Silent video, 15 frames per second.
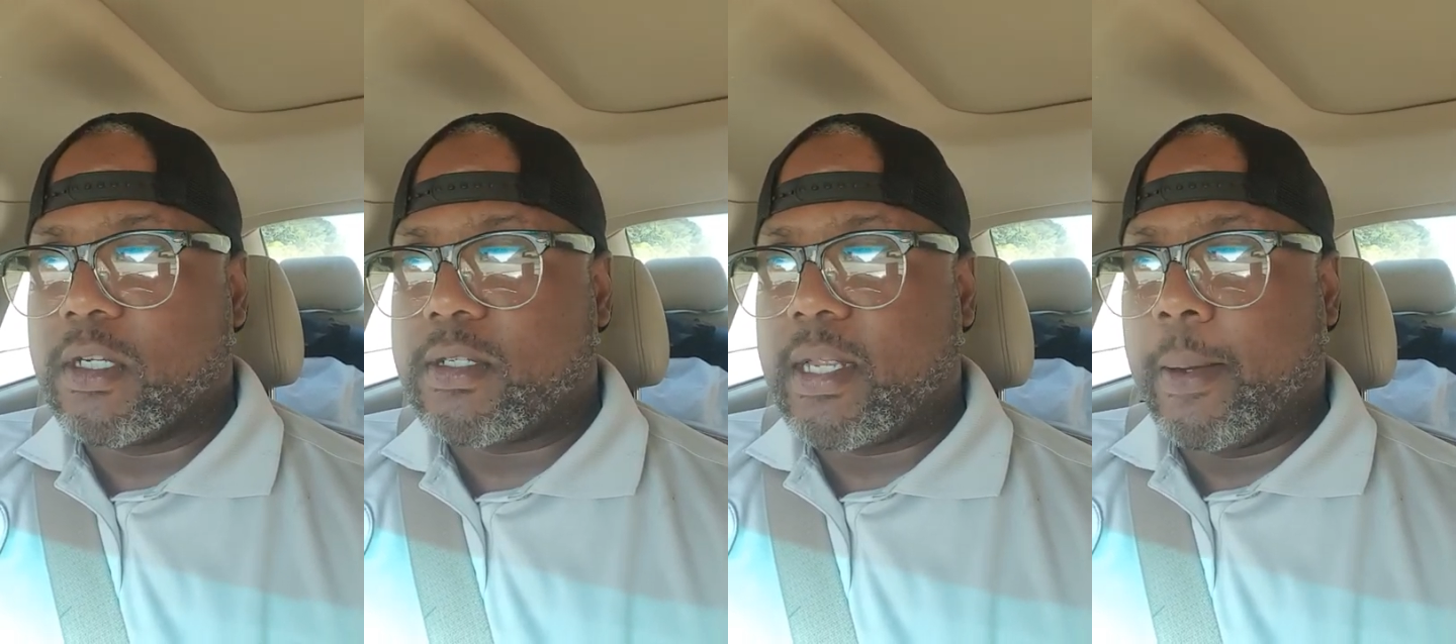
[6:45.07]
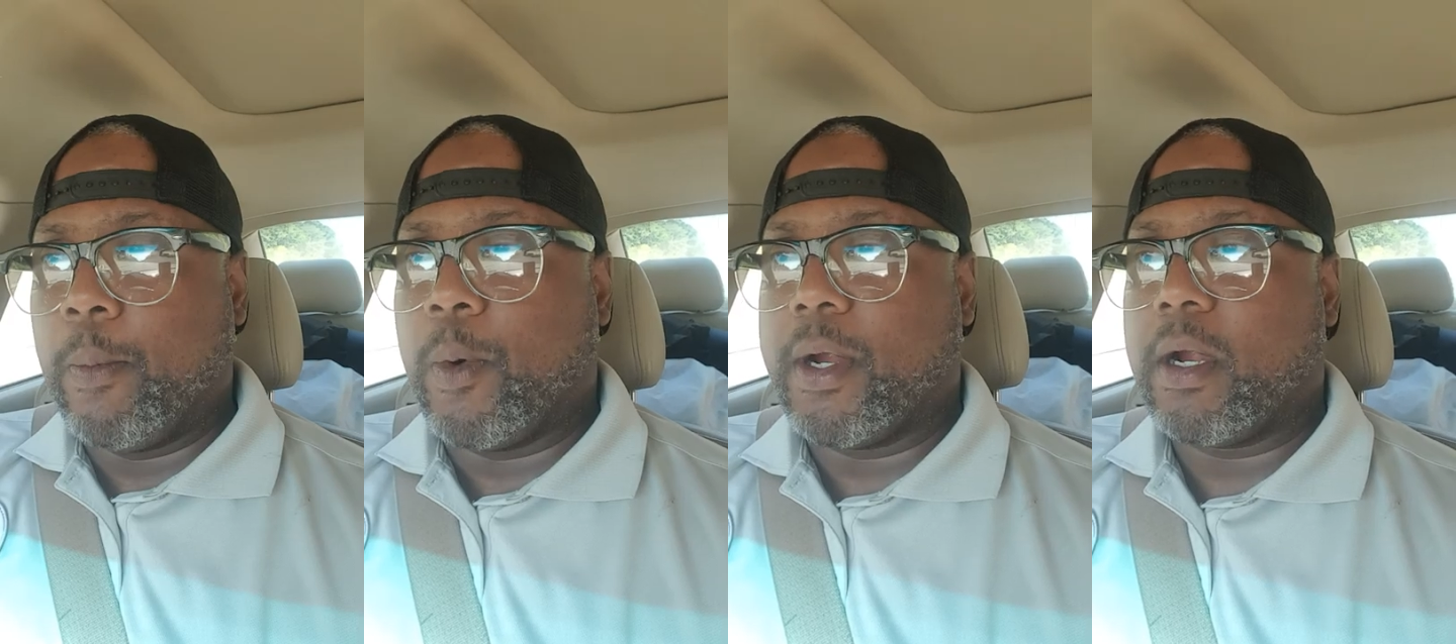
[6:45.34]
is
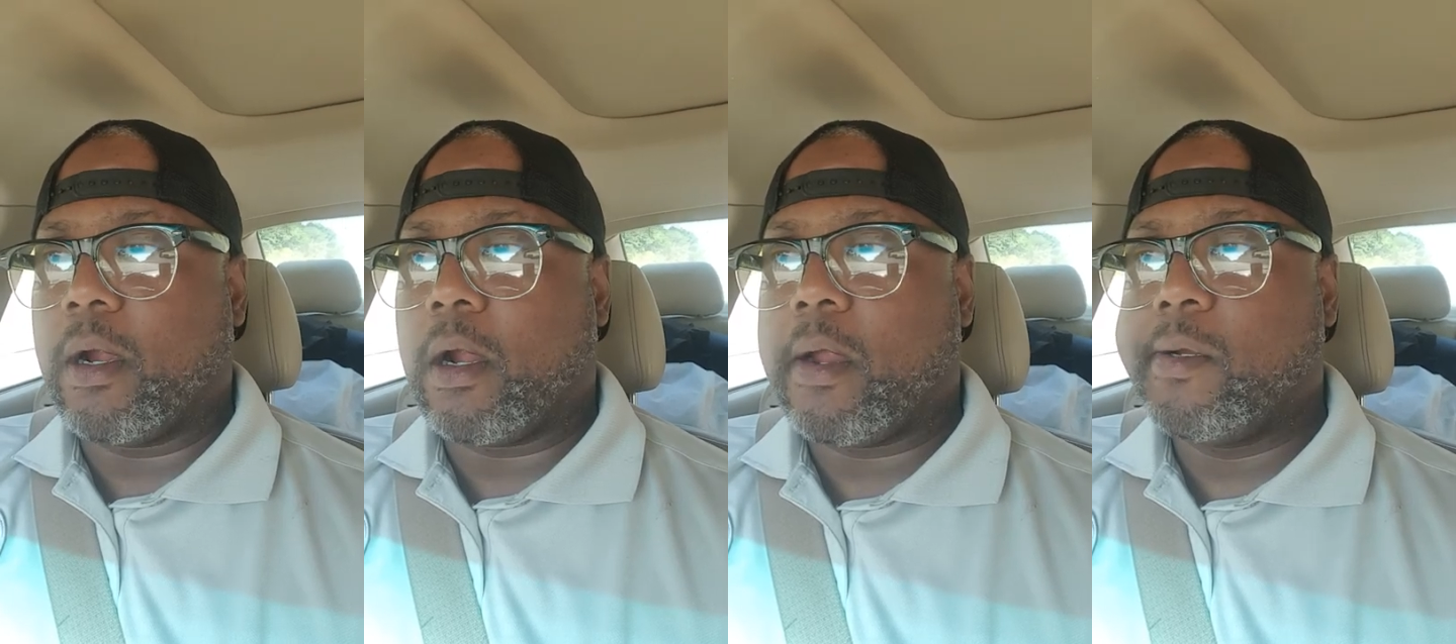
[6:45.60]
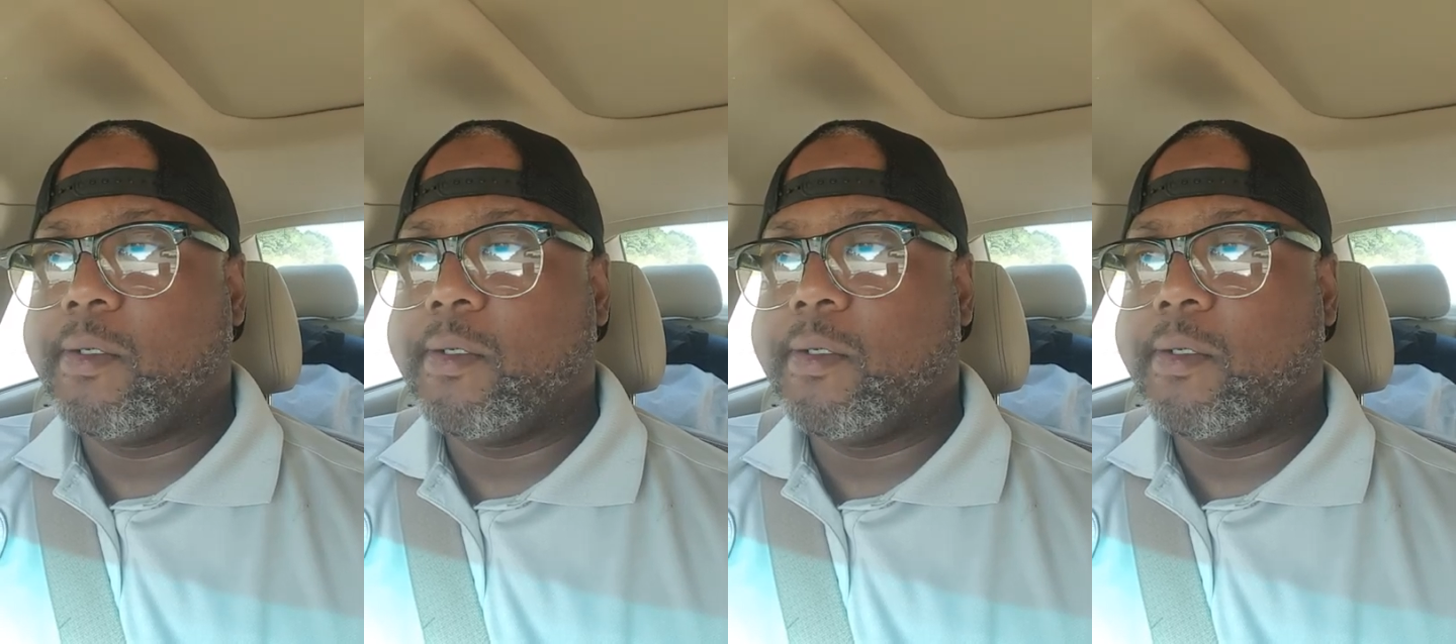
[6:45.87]
somewhere.